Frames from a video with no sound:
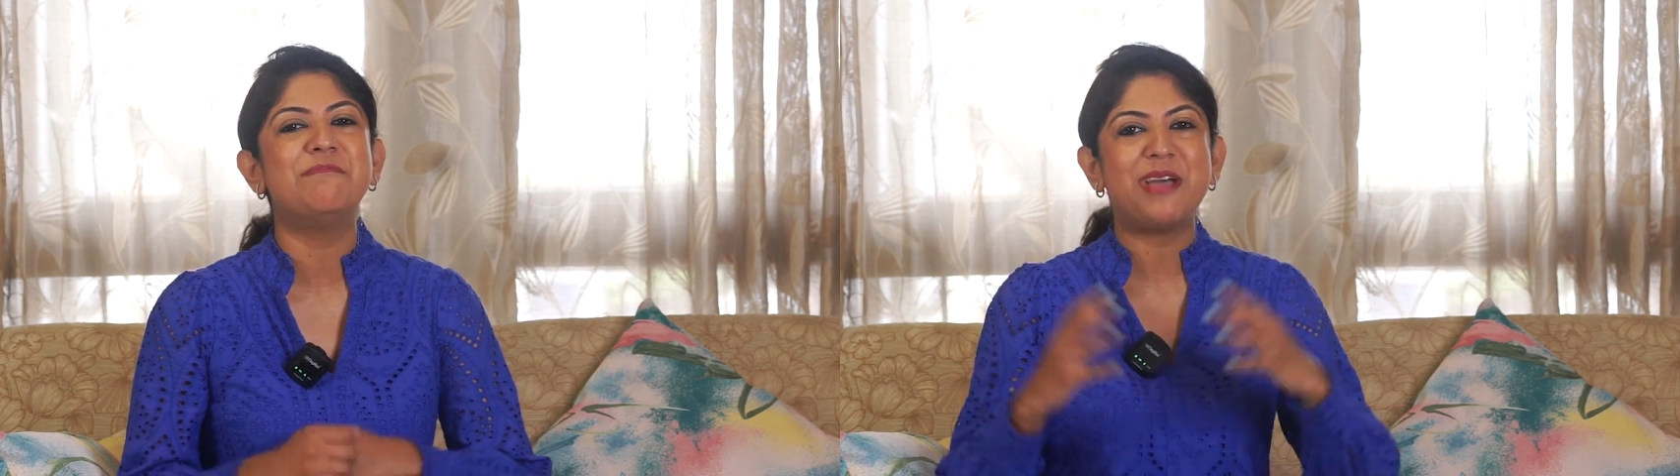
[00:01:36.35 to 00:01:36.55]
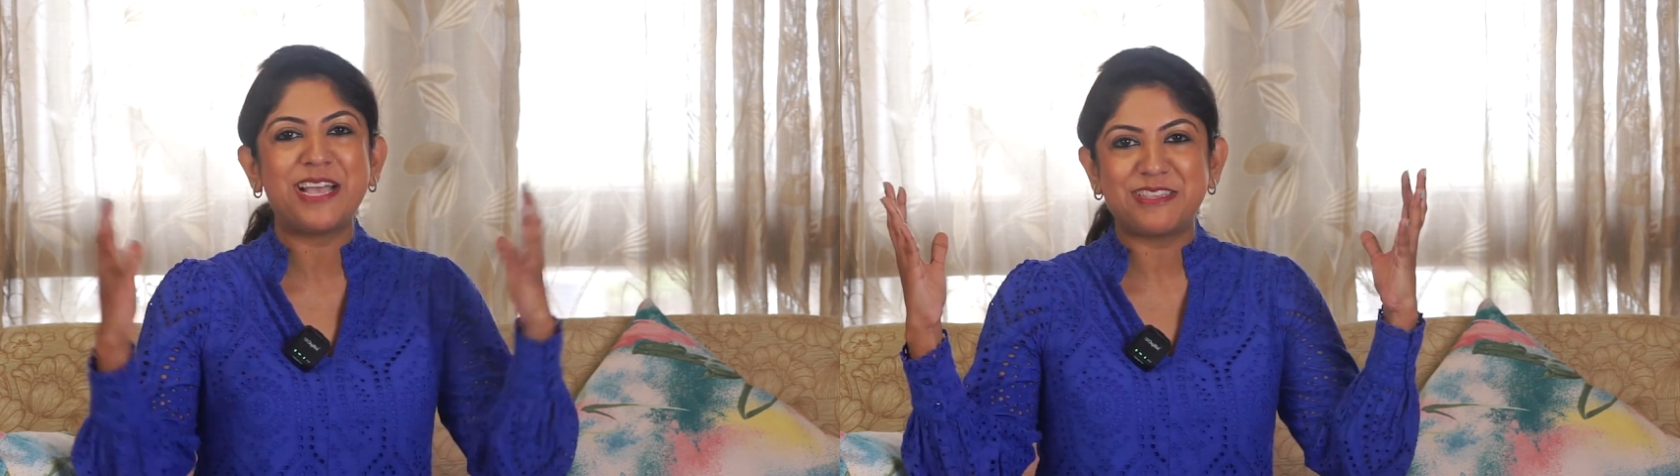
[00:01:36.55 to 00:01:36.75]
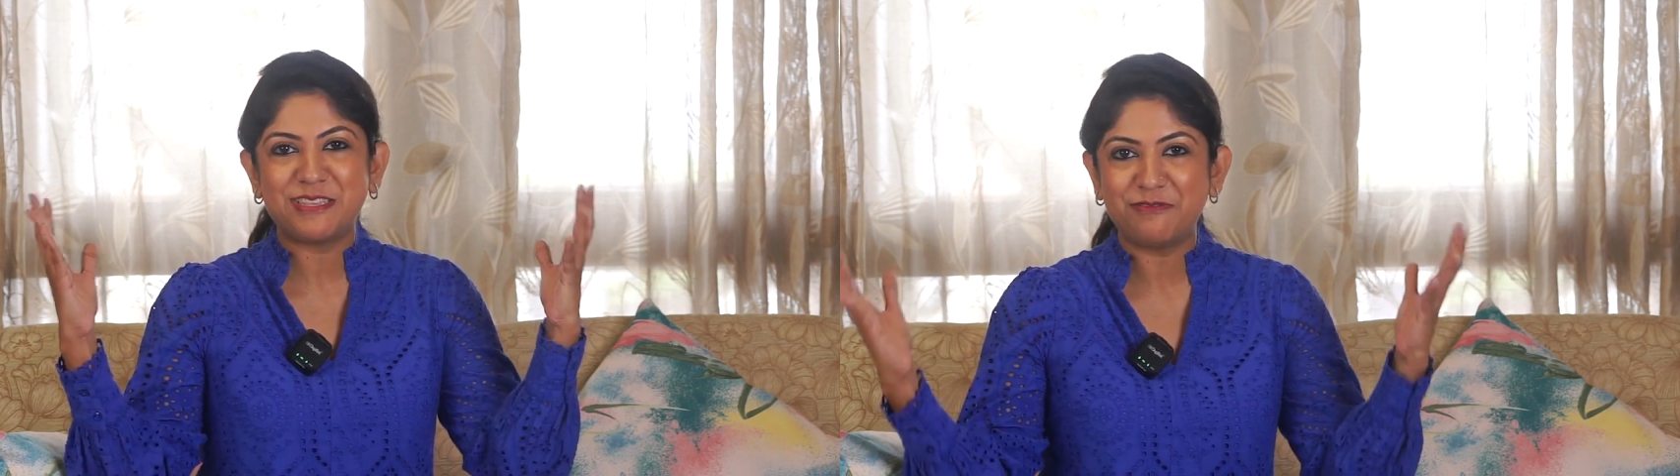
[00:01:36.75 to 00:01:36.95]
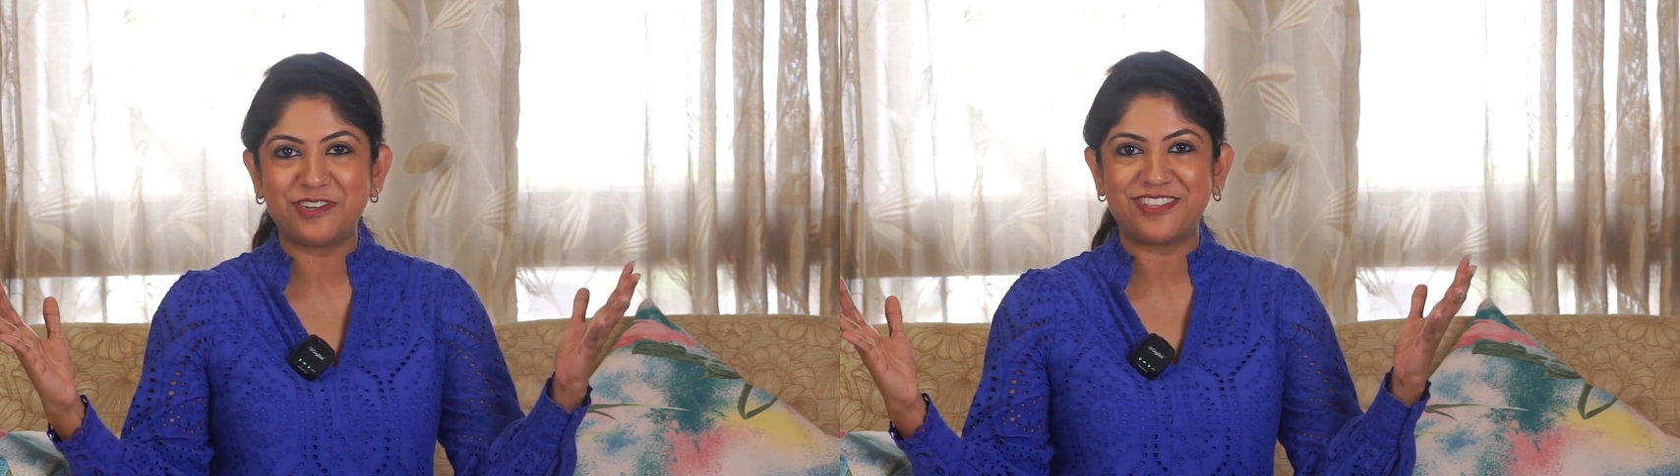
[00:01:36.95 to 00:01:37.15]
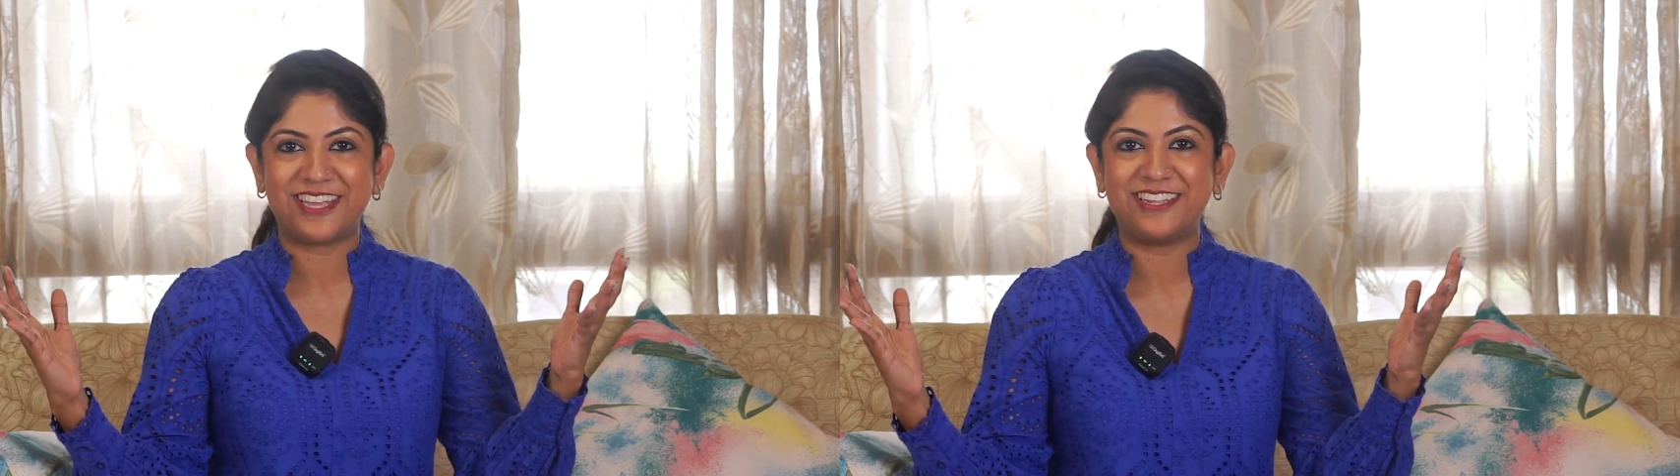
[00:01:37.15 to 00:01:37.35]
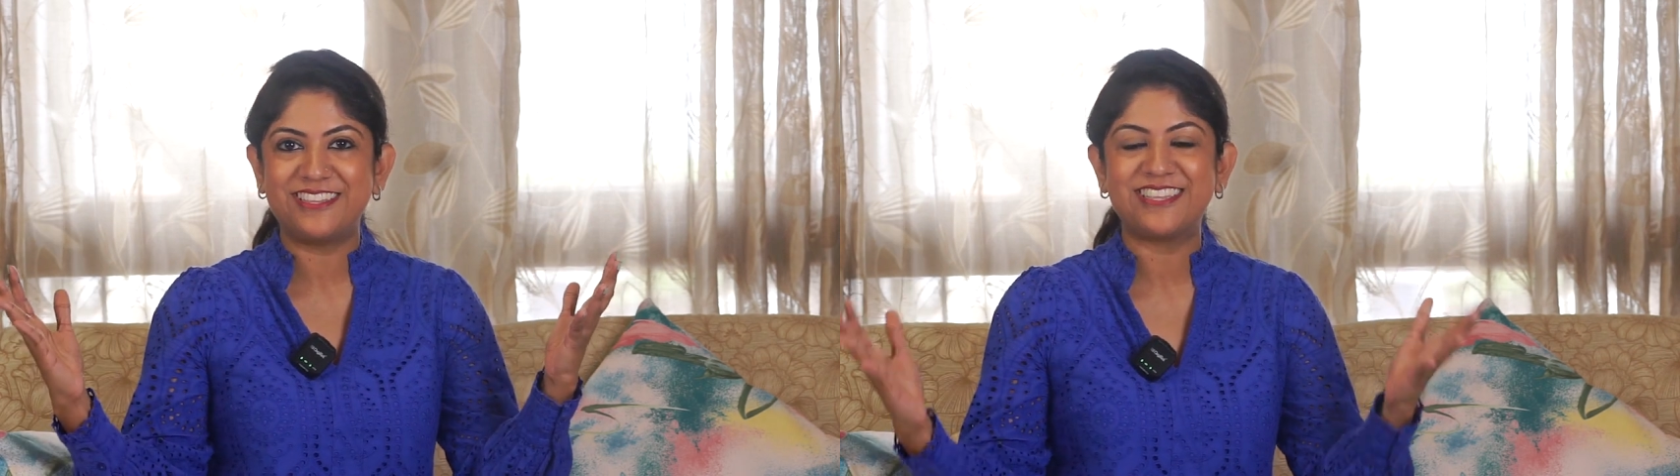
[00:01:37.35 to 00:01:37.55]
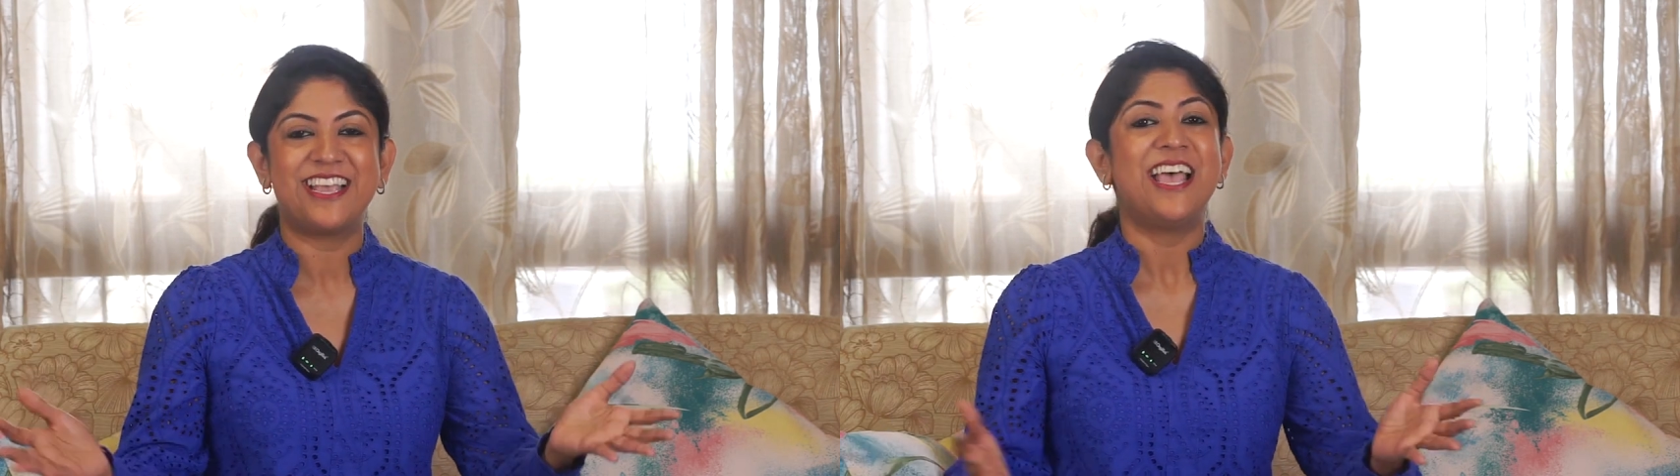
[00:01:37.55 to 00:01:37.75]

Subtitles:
massive results.